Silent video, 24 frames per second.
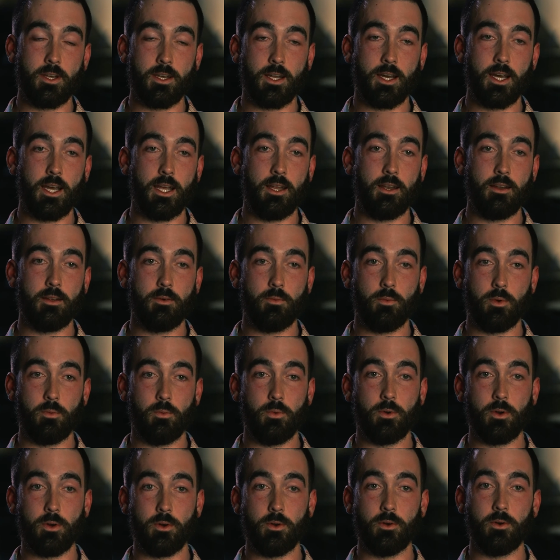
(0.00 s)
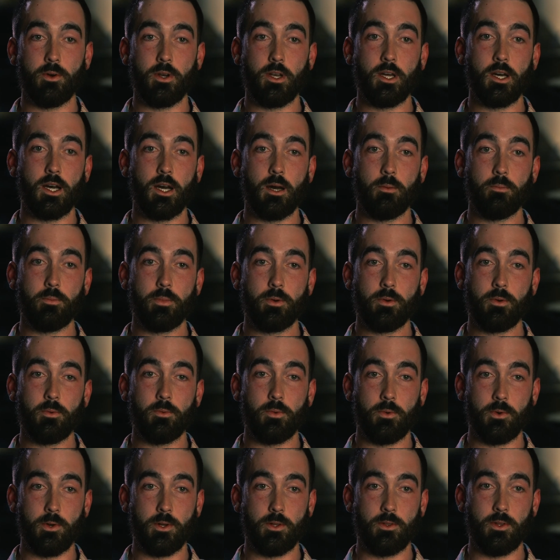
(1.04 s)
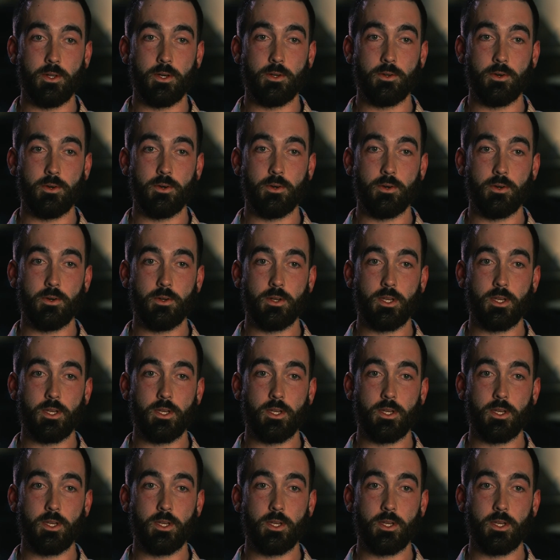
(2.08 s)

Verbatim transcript: night when we were growing up, when we were little,